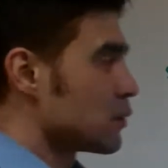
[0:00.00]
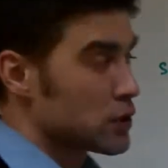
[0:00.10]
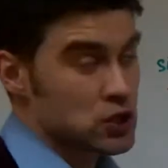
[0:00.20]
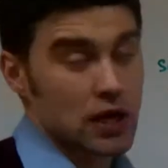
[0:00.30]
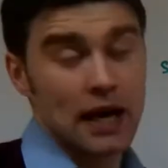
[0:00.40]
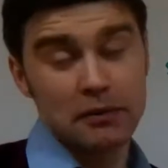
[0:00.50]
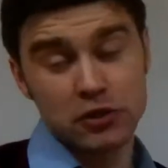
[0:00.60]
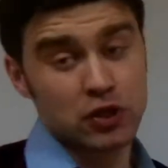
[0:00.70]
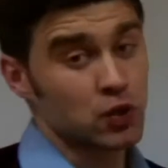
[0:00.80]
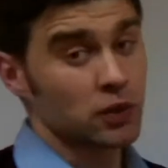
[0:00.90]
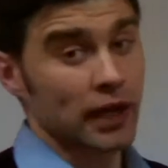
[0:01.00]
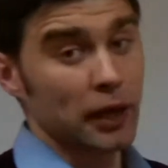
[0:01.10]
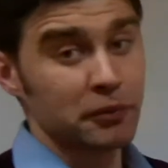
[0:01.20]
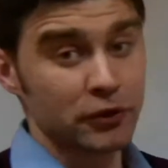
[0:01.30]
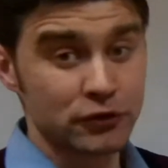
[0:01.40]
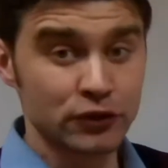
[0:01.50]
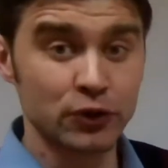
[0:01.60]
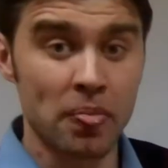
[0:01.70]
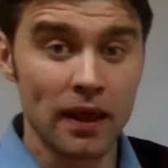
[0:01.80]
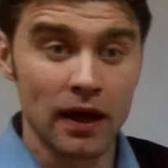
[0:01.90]
which I'm sure will help you
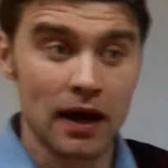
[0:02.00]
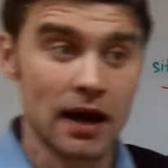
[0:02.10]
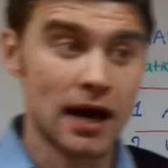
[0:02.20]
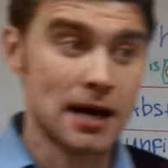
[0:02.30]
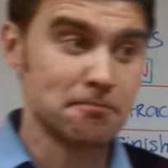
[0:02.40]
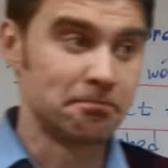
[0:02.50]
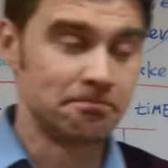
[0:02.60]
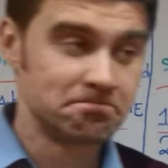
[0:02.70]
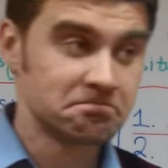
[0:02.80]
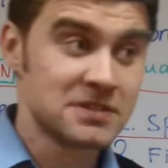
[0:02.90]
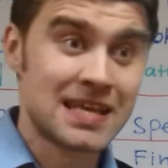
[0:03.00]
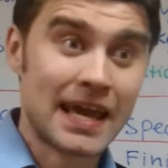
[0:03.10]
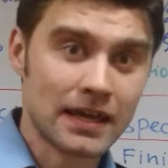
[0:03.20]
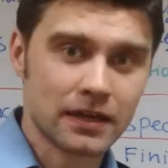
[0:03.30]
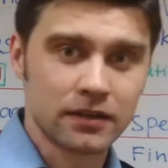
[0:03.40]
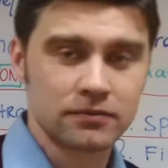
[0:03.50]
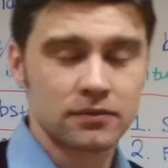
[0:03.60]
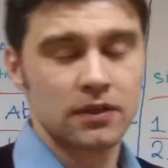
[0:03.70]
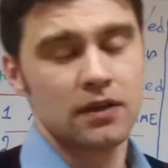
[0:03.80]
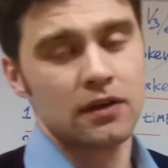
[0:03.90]
to take
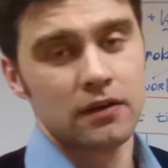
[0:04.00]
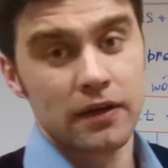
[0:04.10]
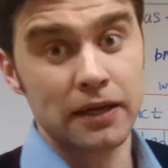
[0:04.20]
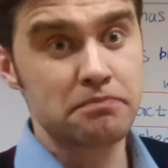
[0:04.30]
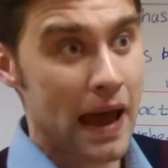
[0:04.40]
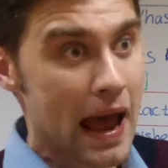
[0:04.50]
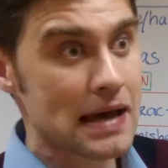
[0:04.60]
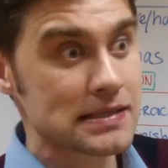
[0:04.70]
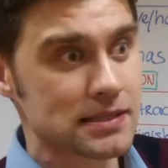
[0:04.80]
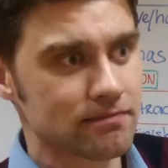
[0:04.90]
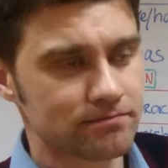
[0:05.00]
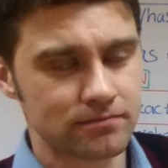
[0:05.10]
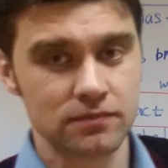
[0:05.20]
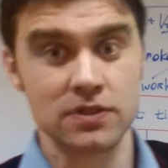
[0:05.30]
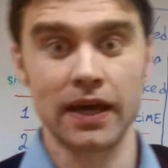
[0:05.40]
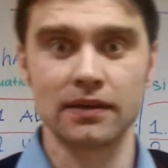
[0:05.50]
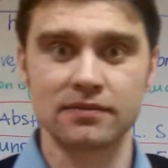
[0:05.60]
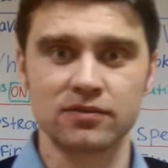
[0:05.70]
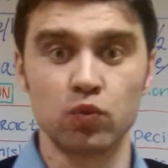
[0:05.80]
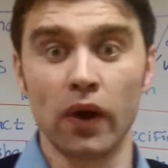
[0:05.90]
and pass
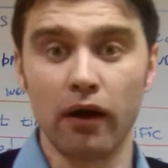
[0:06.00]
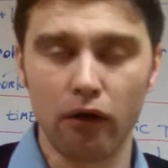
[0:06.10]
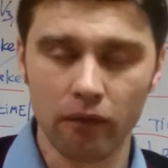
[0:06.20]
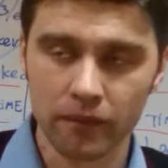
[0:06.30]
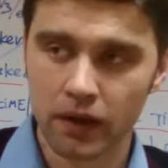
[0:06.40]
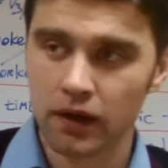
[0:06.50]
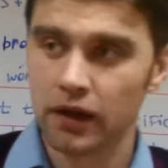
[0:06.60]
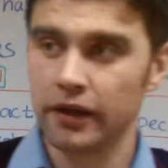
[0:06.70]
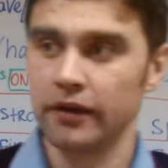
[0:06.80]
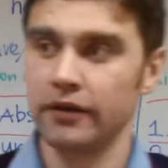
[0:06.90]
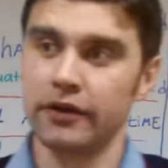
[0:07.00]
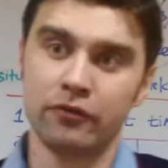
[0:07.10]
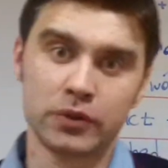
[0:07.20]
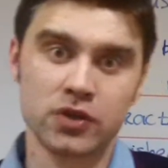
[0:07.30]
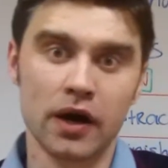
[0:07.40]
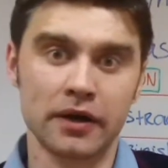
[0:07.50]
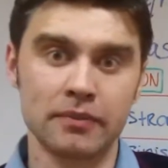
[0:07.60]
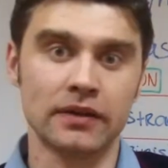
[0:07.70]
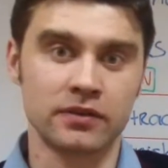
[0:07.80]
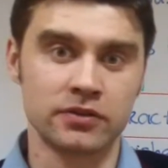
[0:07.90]
tests well. If we're talking
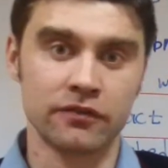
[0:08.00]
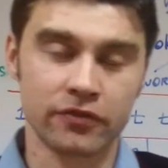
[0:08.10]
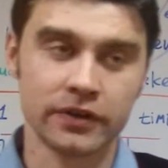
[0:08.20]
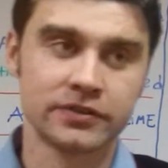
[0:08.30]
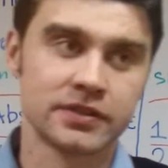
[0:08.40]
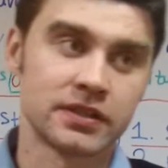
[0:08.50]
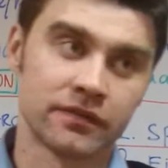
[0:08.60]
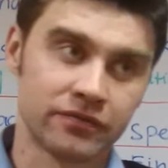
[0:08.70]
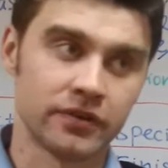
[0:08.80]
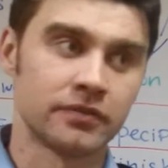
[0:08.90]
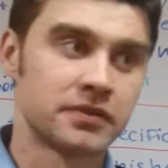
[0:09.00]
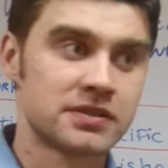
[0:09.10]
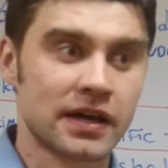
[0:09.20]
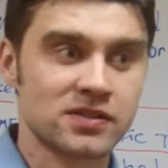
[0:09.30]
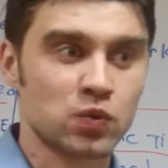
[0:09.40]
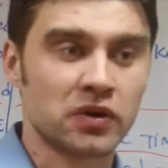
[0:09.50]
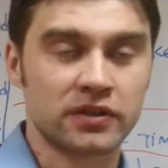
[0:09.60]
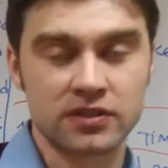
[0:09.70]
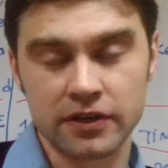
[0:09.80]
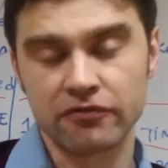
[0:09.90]
about the differences, if the tests where
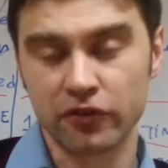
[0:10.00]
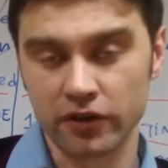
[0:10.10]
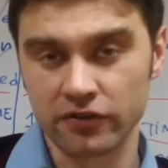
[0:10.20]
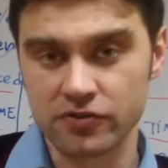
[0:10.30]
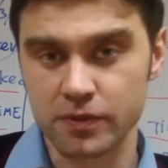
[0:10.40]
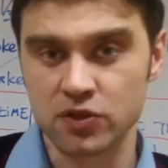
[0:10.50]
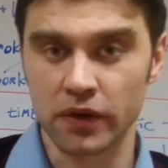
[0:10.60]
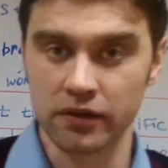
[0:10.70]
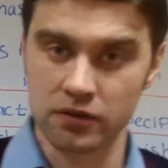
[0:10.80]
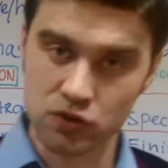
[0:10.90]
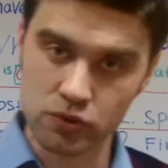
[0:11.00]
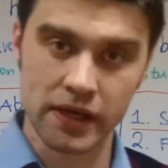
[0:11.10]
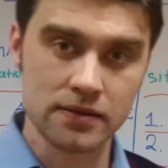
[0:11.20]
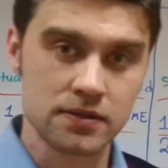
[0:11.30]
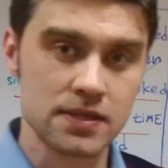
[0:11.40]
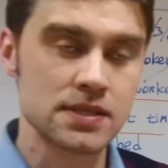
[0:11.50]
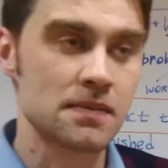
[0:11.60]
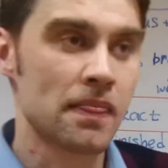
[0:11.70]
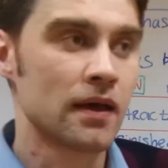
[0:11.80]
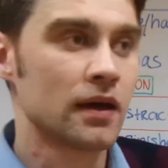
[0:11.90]
the difference between the two
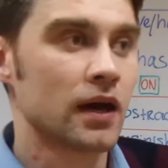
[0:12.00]
tenses